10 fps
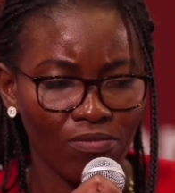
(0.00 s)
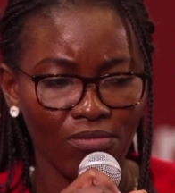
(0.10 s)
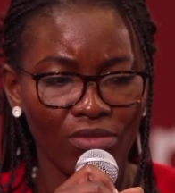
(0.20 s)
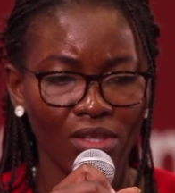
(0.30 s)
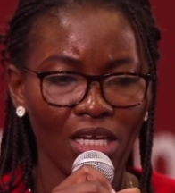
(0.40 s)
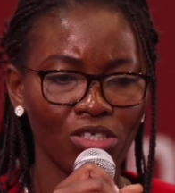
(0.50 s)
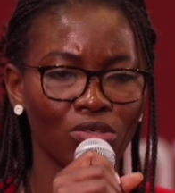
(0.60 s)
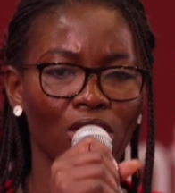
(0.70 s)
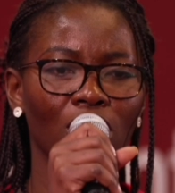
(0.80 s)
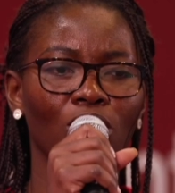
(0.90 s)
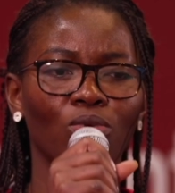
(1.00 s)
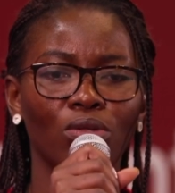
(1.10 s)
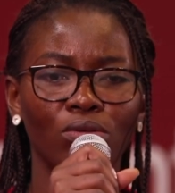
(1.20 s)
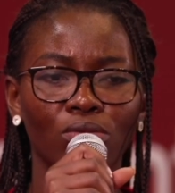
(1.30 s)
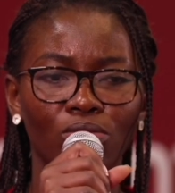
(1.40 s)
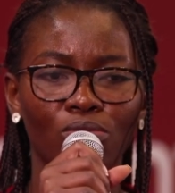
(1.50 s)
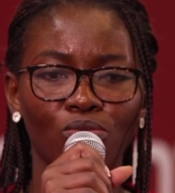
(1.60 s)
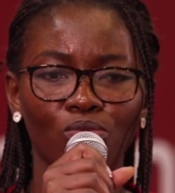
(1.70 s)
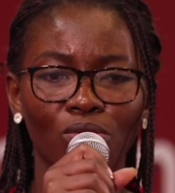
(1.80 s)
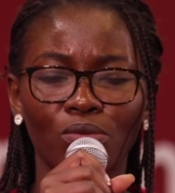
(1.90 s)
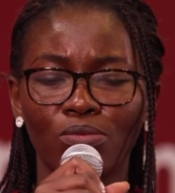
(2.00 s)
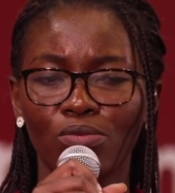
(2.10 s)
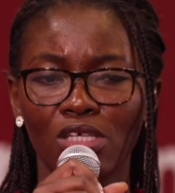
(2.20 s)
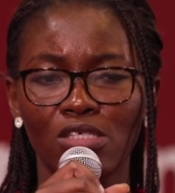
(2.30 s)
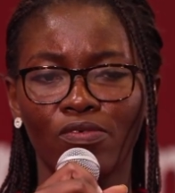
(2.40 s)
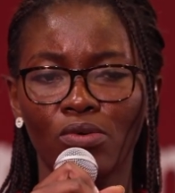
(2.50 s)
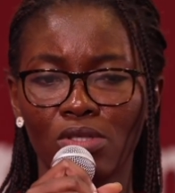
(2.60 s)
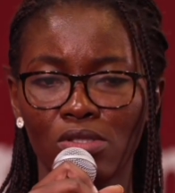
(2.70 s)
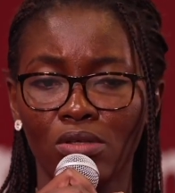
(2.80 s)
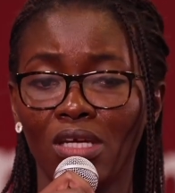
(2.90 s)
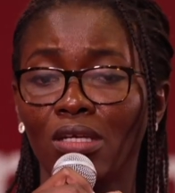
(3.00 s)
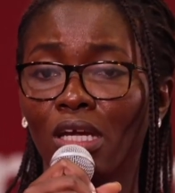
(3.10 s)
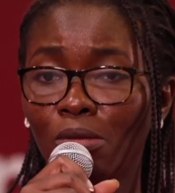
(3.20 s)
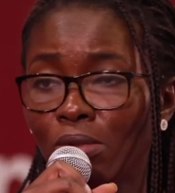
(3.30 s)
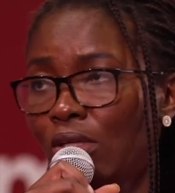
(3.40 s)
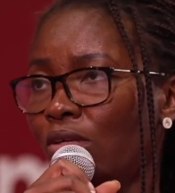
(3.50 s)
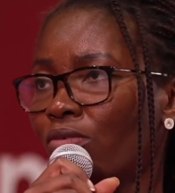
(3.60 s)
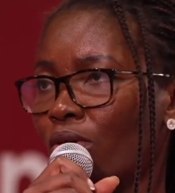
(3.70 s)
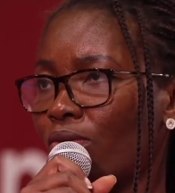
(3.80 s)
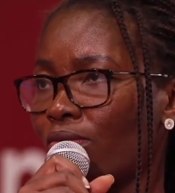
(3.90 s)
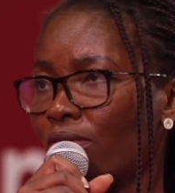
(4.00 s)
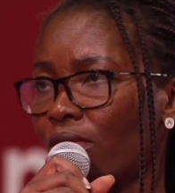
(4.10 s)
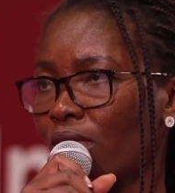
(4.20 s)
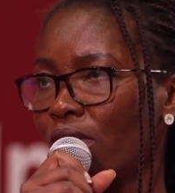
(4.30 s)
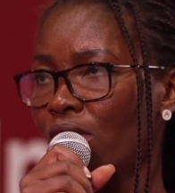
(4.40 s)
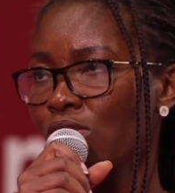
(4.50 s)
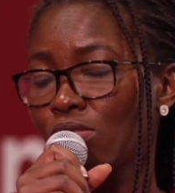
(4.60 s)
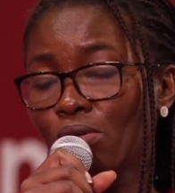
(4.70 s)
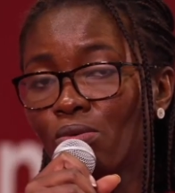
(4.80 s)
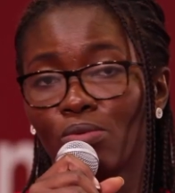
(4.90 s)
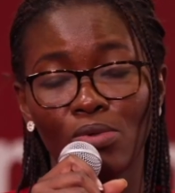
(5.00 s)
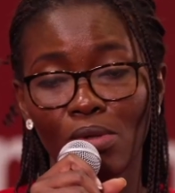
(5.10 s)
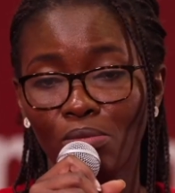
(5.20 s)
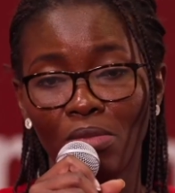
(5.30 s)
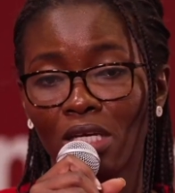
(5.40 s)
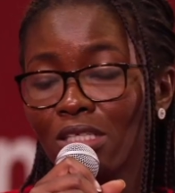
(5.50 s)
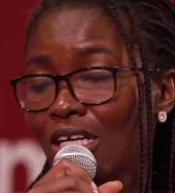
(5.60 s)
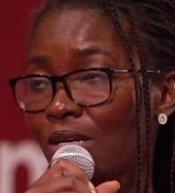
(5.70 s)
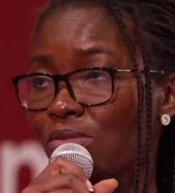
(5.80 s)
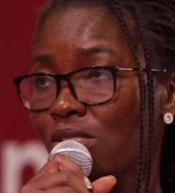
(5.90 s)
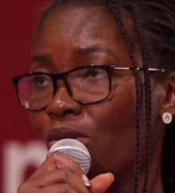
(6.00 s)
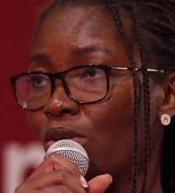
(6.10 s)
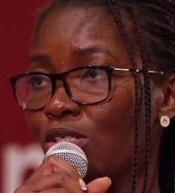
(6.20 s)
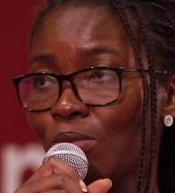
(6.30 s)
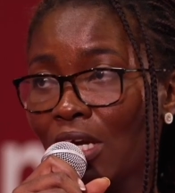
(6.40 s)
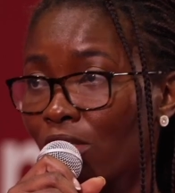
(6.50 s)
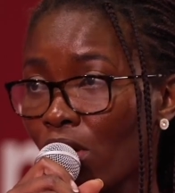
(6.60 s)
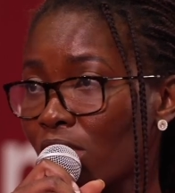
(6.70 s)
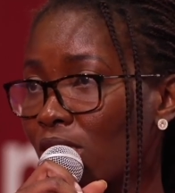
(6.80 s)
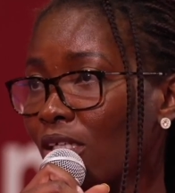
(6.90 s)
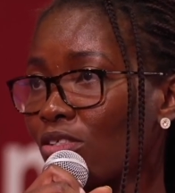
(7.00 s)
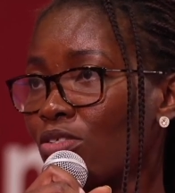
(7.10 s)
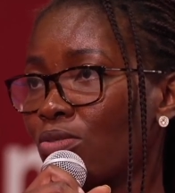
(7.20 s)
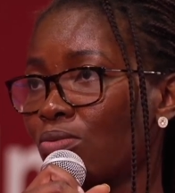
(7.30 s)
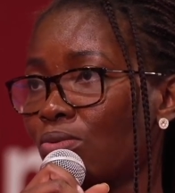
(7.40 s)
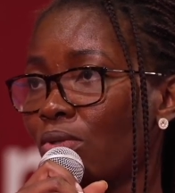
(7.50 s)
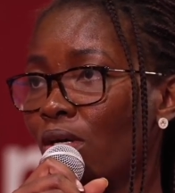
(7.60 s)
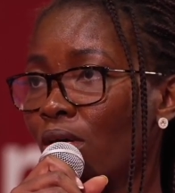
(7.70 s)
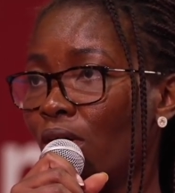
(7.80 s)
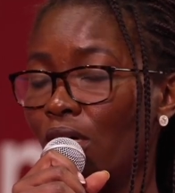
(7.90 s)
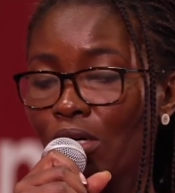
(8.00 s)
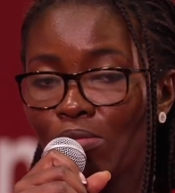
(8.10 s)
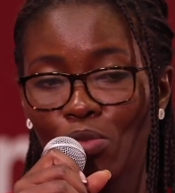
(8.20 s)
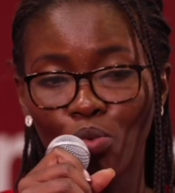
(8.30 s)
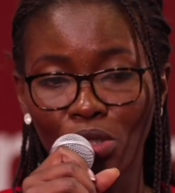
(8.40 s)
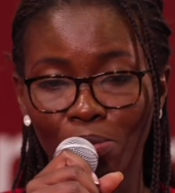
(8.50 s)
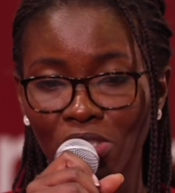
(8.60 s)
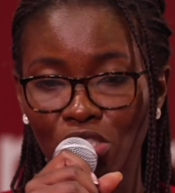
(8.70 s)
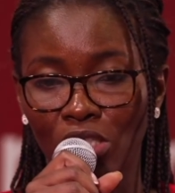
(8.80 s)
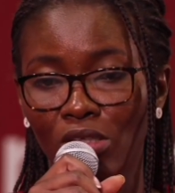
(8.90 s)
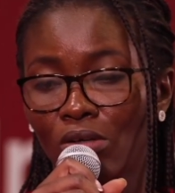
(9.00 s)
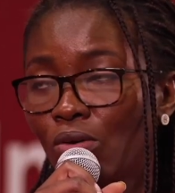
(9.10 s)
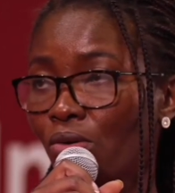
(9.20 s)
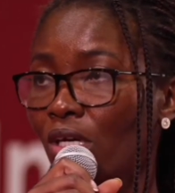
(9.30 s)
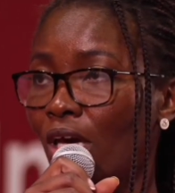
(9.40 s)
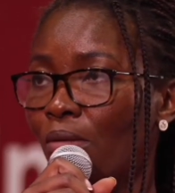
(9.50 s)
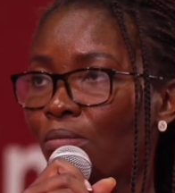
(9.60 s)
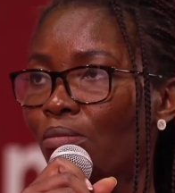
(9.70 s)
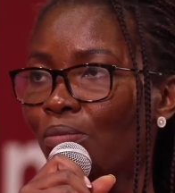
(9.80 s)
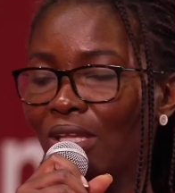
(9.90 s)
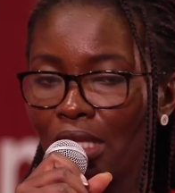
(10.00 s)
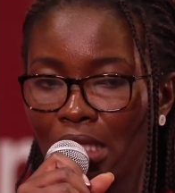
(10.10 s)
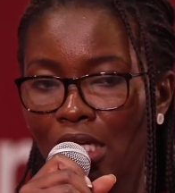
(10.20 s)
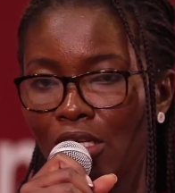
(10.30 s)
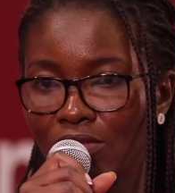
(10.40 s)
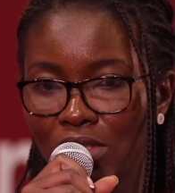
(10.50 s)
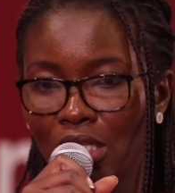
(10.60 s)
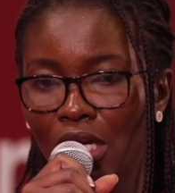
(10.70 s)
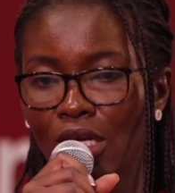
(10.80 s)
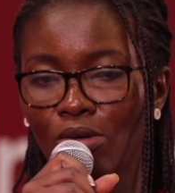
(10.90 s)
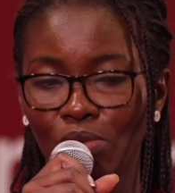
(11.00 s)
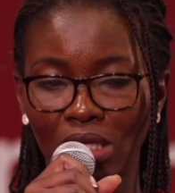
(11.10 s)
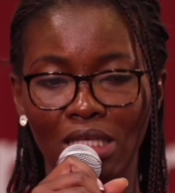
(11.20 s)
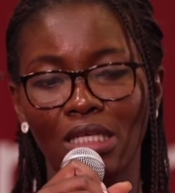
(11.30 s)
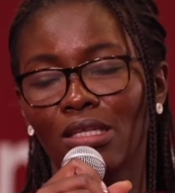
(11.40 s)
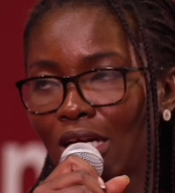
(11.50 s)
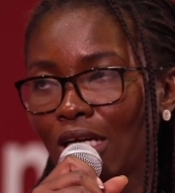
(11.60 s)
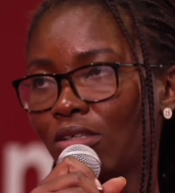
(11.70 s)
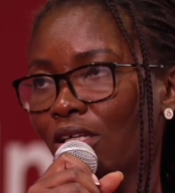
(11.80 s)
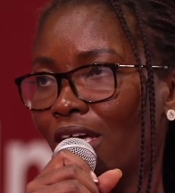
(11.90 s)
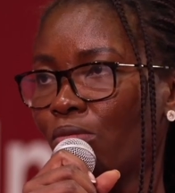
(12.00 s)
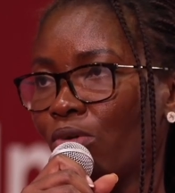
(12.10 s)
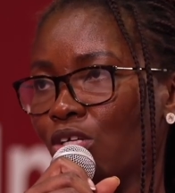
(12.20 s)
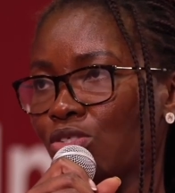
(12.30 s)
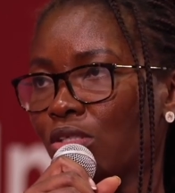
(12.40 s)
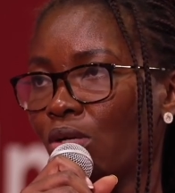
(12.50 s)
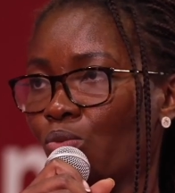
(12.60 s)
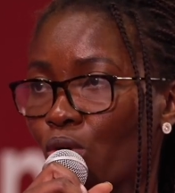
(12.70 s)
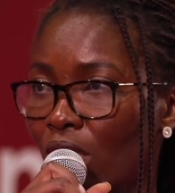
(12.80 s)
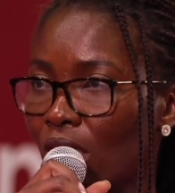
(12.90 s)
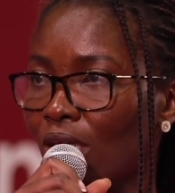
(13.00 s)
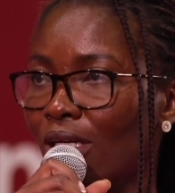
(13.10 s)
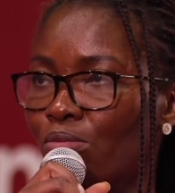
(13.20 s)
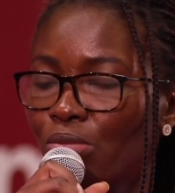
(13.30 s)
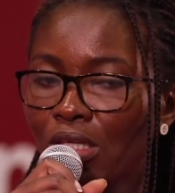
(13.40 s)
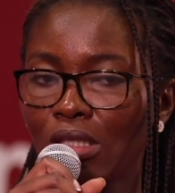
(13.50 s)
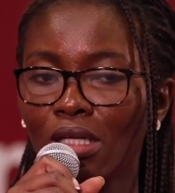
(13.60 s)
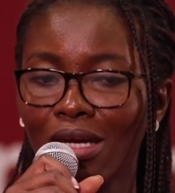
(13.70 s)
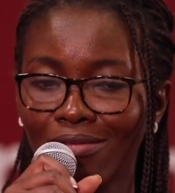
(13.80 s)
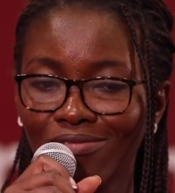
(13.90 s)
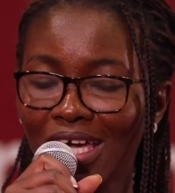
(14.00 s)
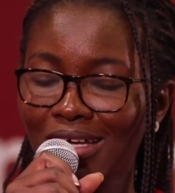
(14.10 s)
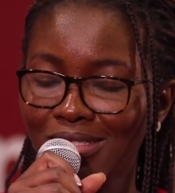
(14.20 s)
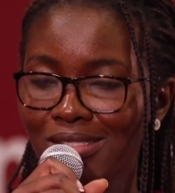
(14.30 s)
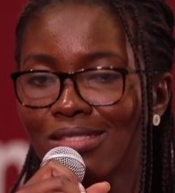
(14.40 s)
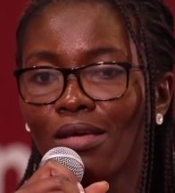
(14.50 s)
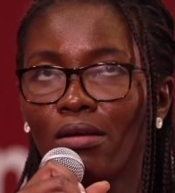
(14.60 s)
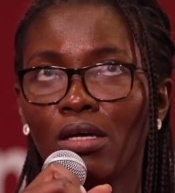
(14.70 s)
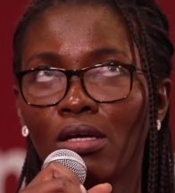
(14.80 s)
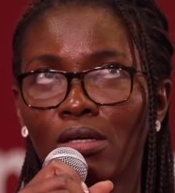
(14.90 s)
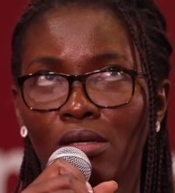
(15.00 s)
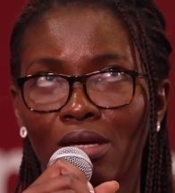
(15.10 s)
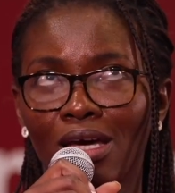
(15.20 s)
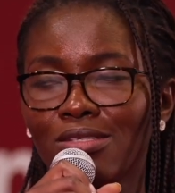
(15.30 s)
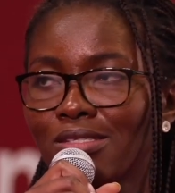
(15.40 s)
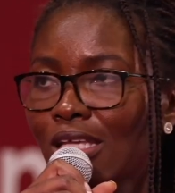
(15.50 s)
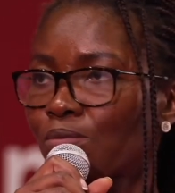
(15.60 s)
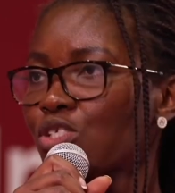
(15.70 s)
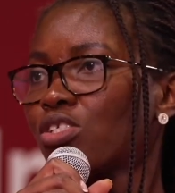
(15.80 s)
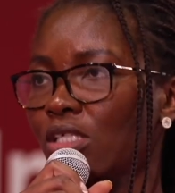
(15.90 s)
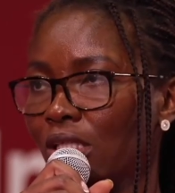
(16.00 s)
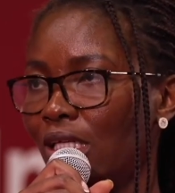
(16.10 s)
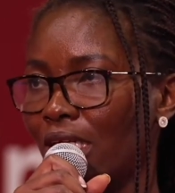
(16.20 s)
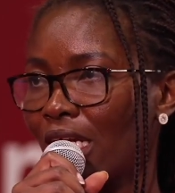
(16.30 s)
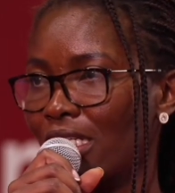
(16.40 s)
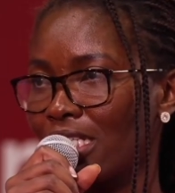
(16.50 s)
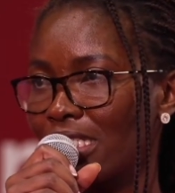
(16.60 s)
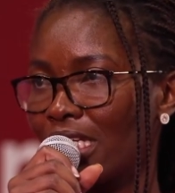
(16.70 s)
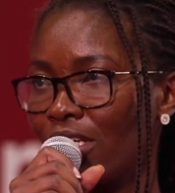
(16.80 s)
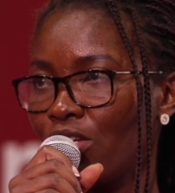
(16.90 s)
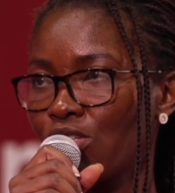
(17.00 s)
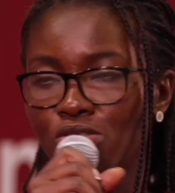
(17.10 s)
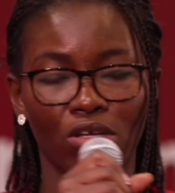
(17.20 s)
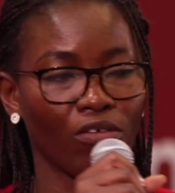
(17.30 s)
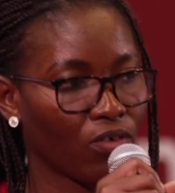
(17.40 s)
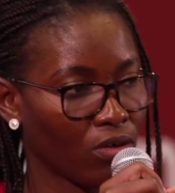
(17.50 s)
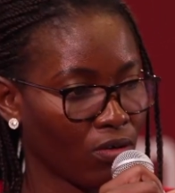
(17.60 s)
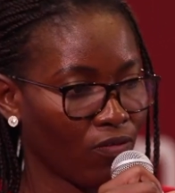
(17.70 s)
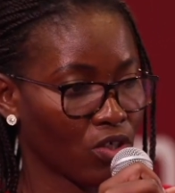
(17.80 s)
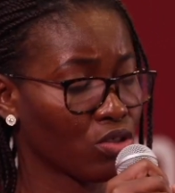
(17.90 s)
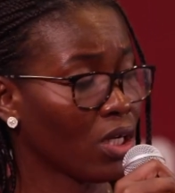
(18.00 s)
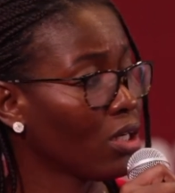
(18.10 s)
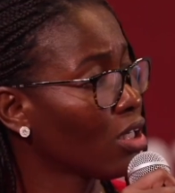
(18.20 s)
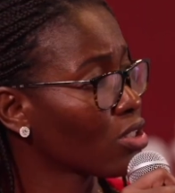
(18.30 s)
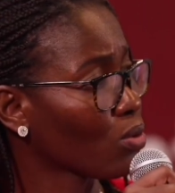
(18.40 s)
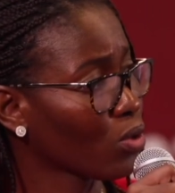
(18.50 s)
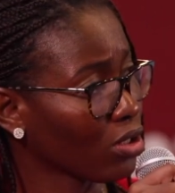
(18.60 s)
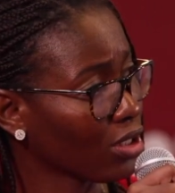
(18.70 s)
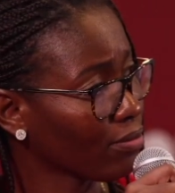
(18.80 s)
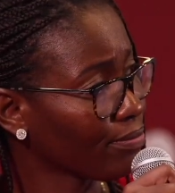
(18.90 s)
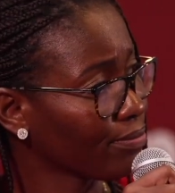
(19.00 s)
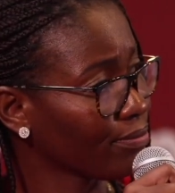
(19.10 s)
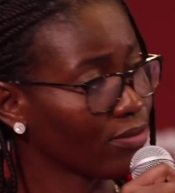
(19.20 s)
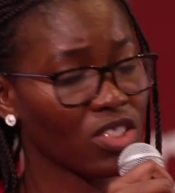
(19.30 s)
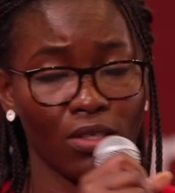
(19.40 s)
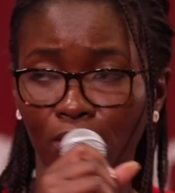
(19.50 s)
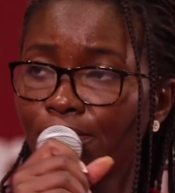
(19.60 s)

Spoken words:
NAIT training is focused on enabling growth. So many times it's going to be agnostic to one particular OEM, but at the end of the day, we need collaboration and working and being exceptionally connected to industry for training to work. So